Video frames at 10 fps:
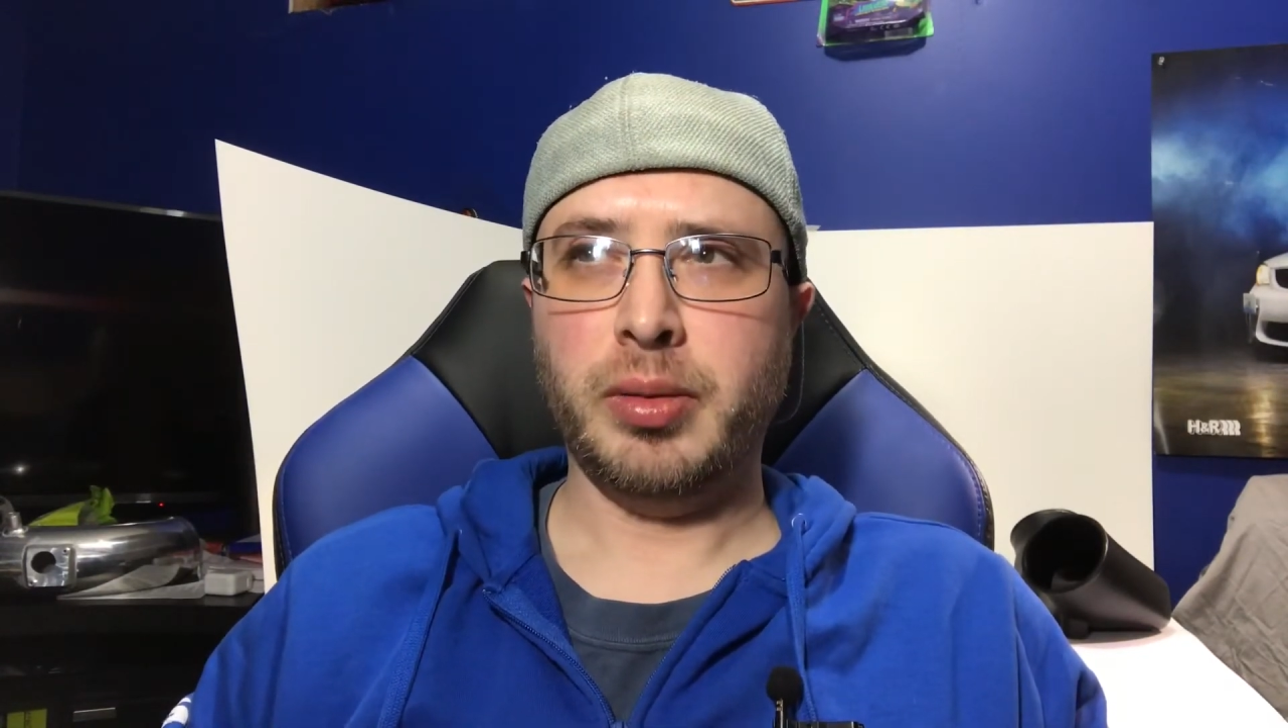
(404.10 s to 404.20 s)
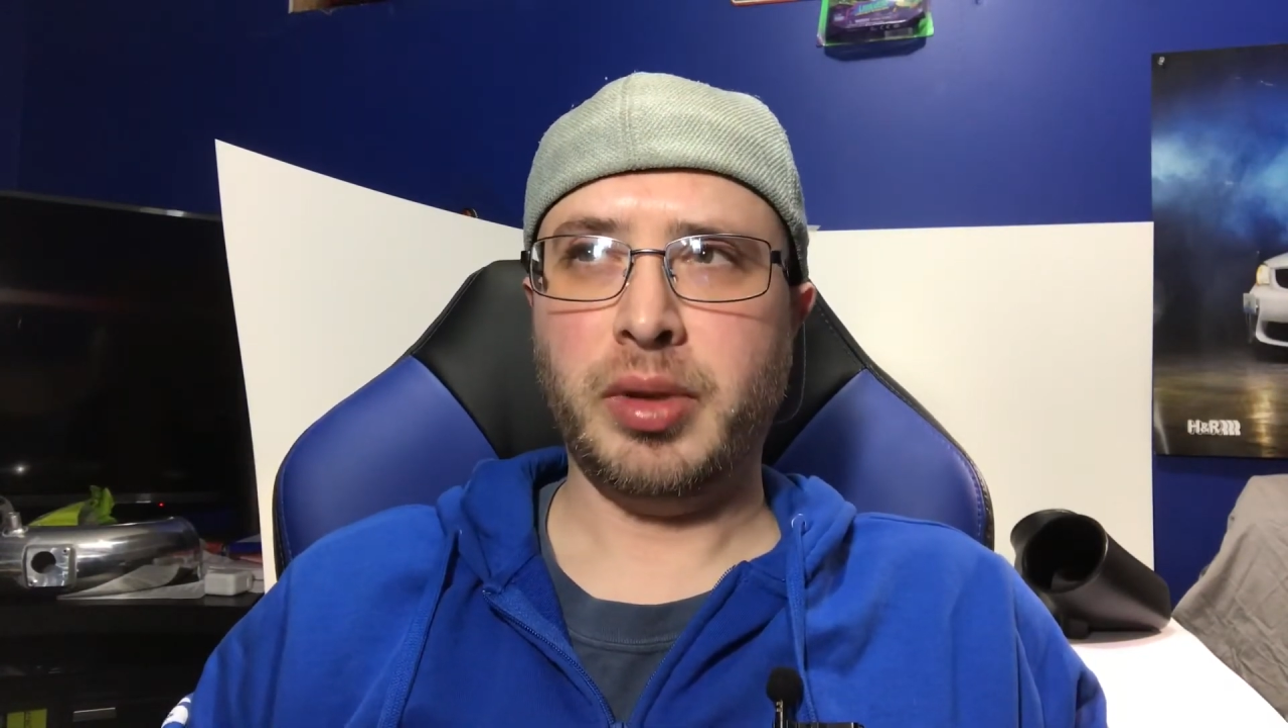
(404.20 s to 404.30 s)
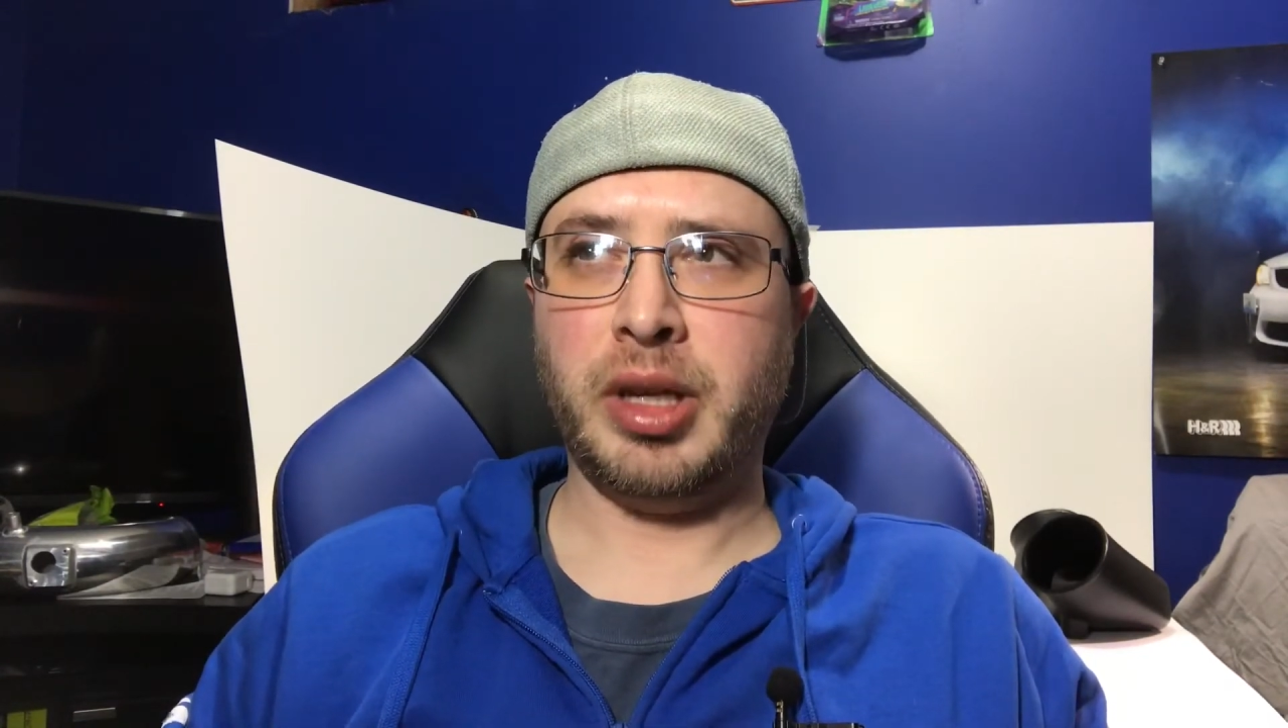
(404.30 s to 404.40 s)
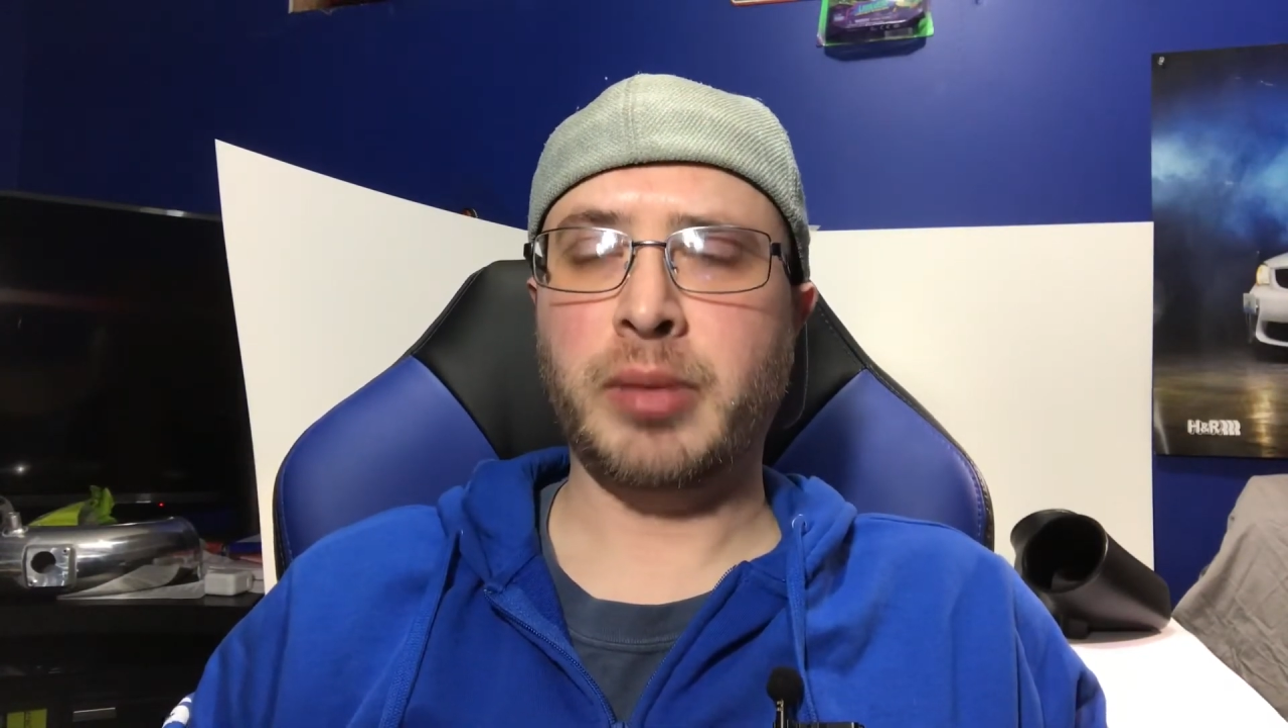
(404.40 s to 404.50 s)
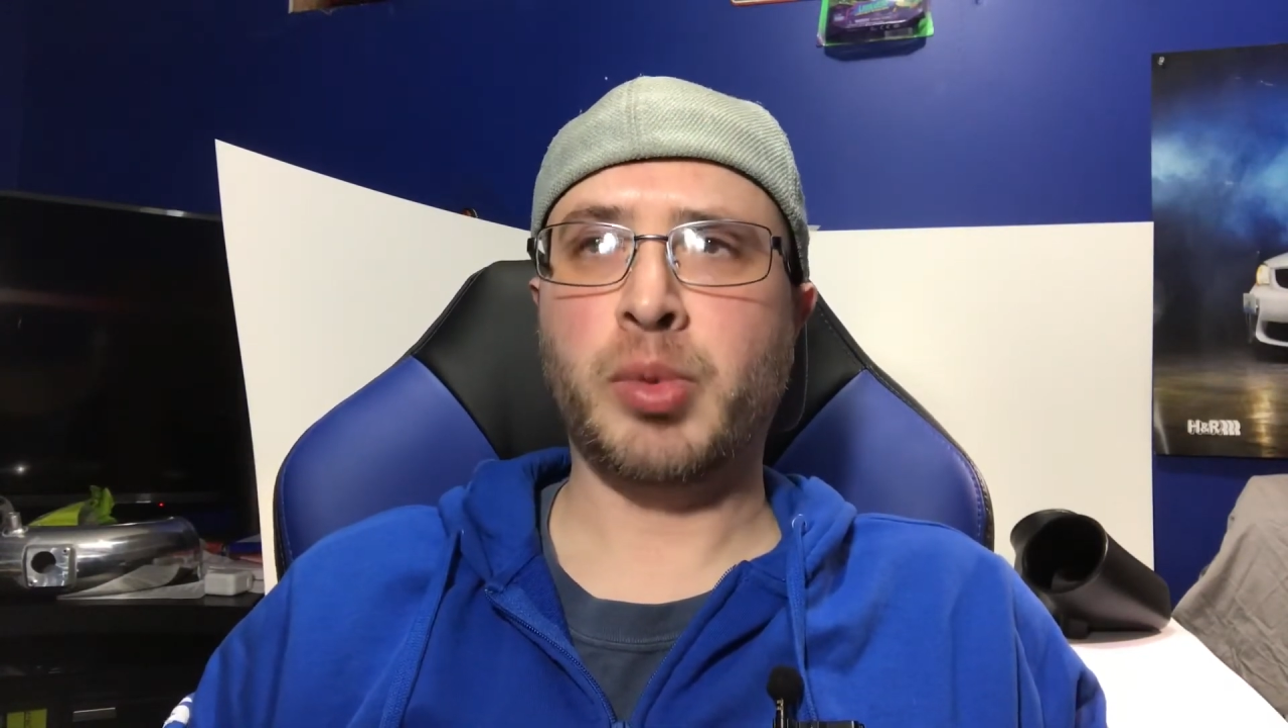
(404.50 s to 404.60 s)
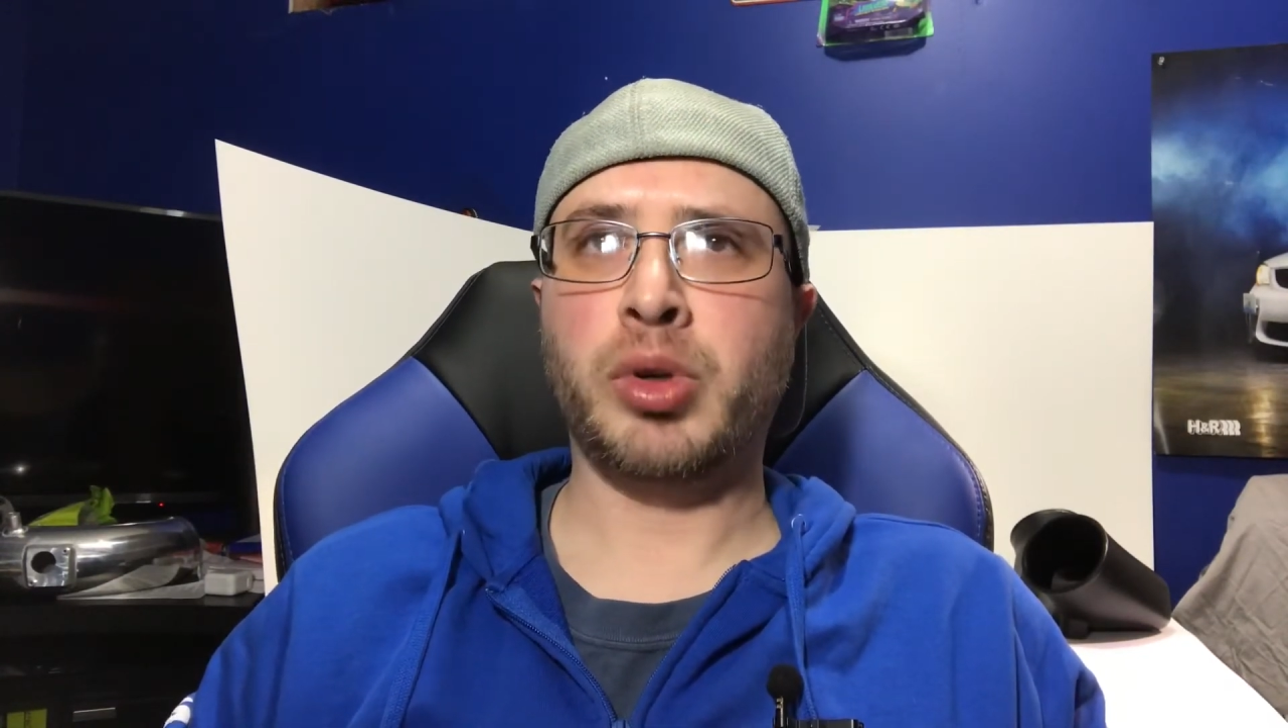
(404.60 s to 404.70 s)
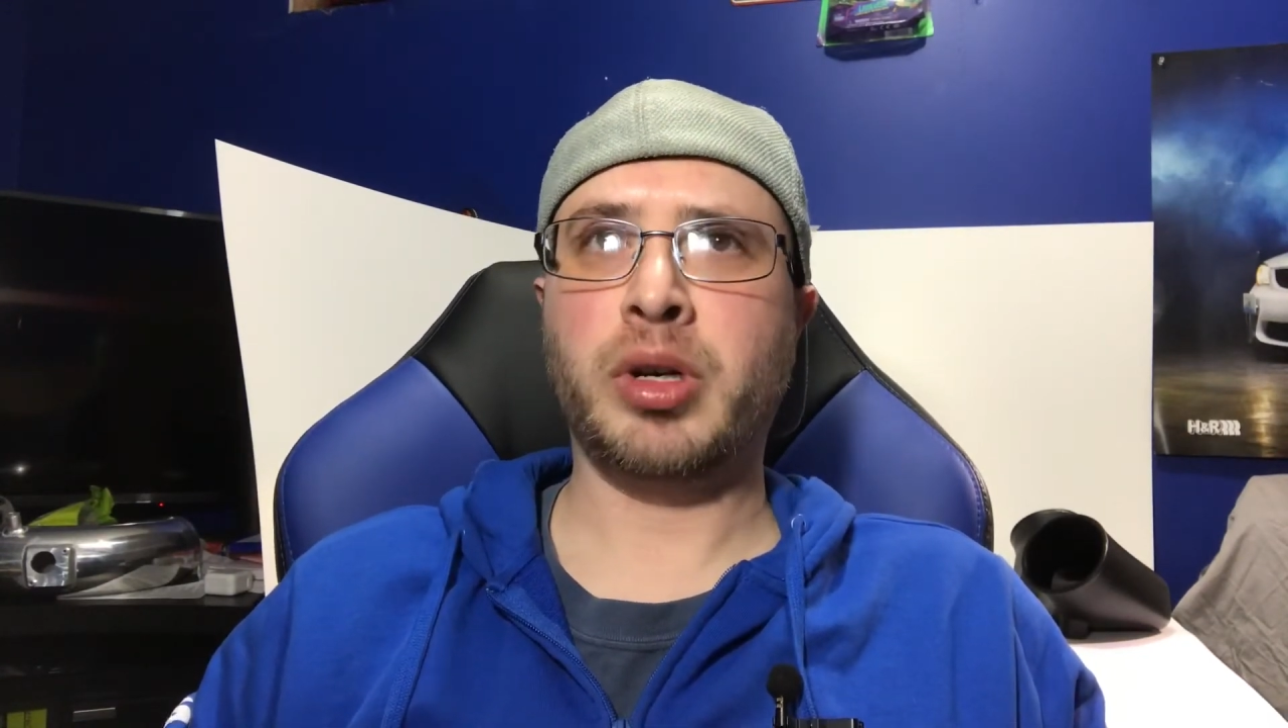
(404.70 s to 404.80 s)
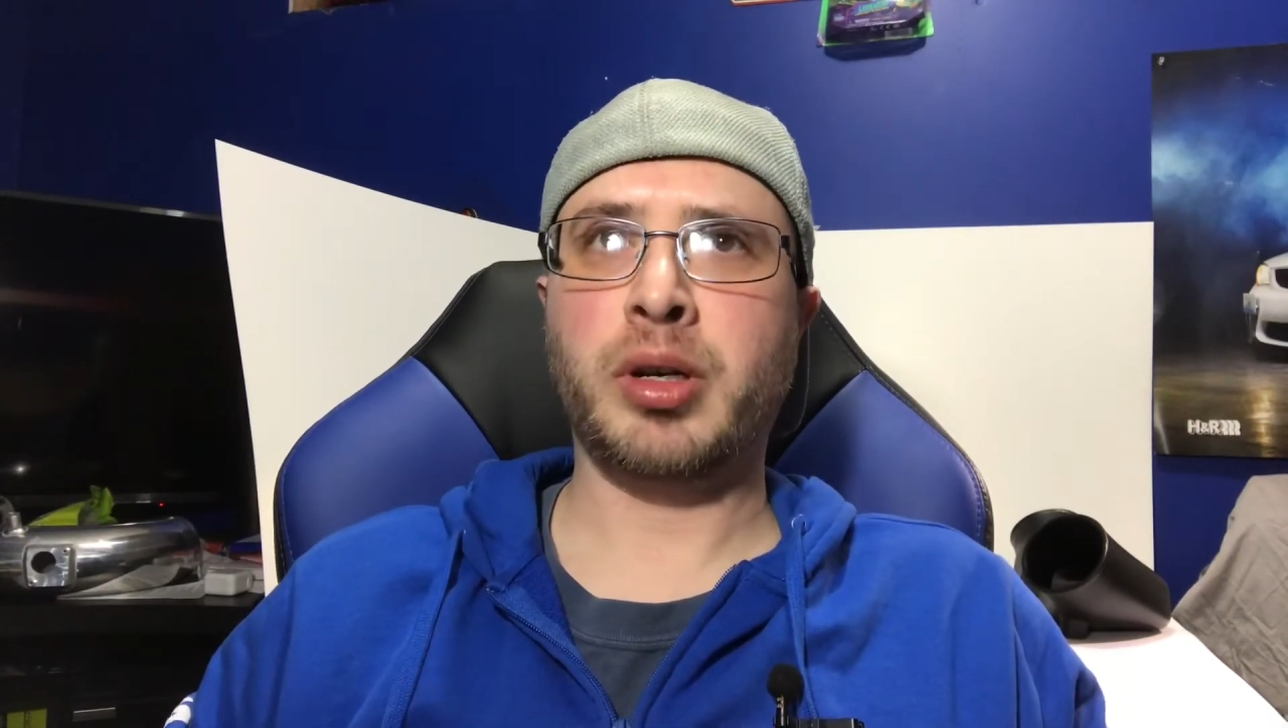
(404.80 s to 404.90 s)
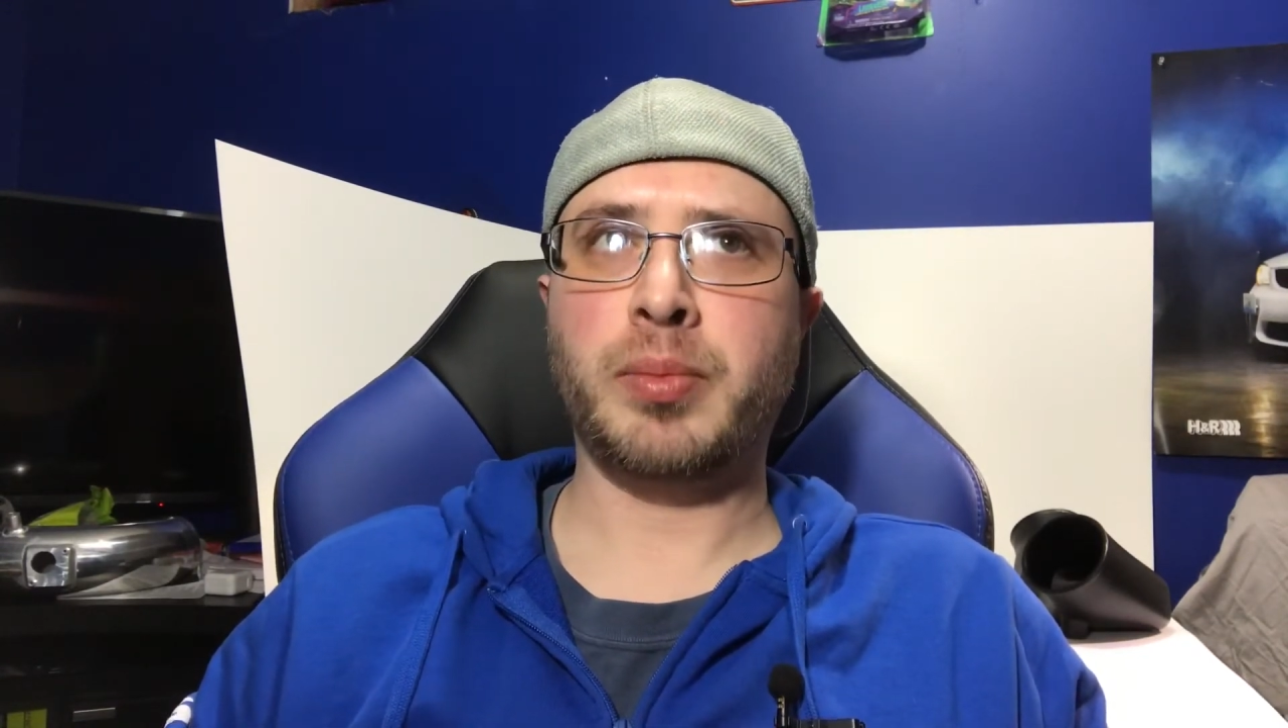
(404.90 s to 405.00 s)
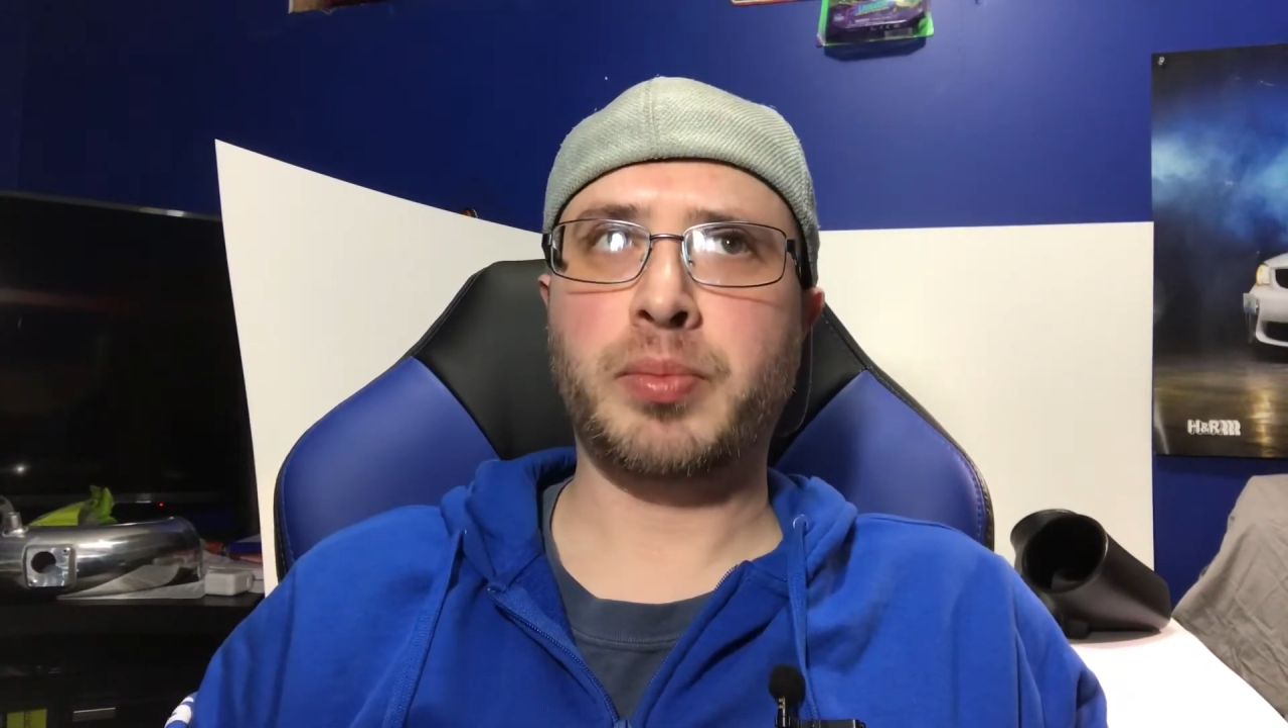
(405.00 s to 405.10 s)
get
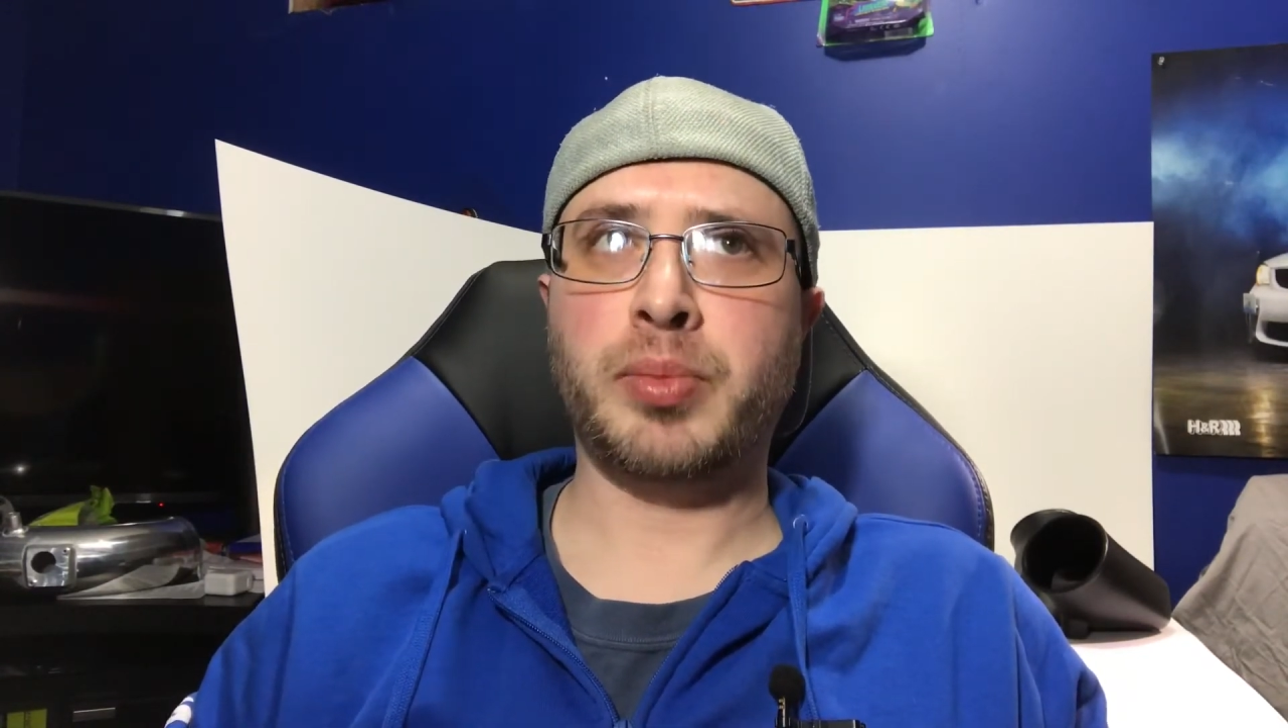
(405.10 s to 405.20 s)
more